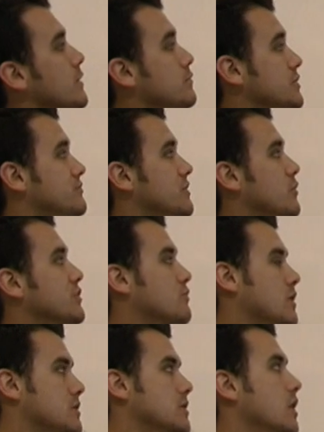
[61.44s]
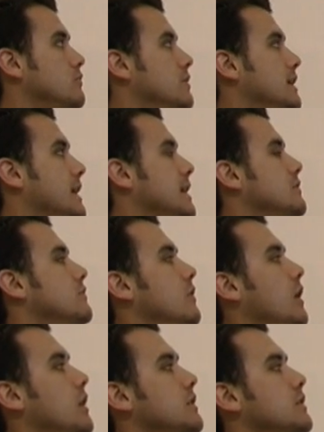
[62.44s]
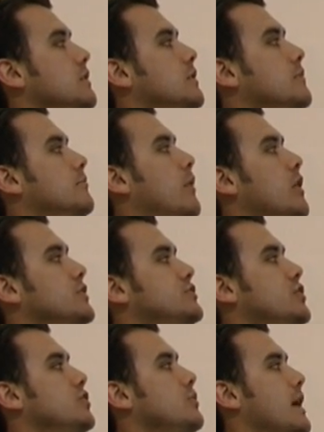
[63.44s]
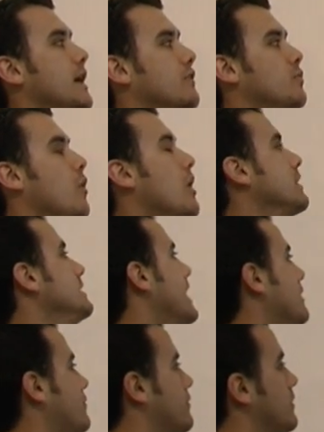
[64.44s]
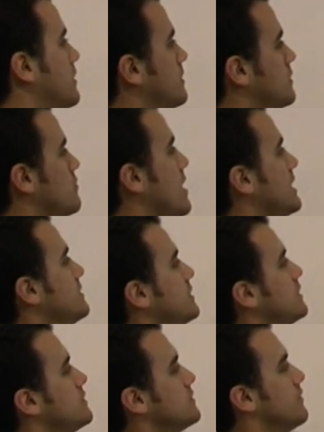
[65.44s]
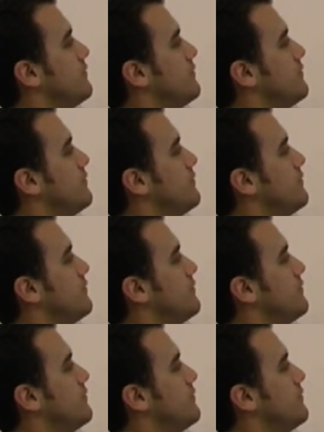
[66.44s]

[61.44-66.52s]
Plus 3y squared, no, again, not like minus 2xy. Yes, great. So